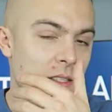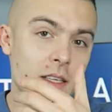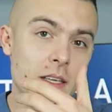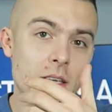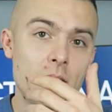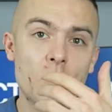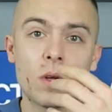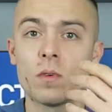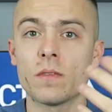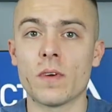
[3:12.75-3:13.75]
the
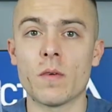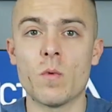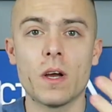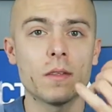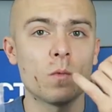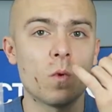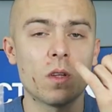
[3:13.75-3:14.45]
1151,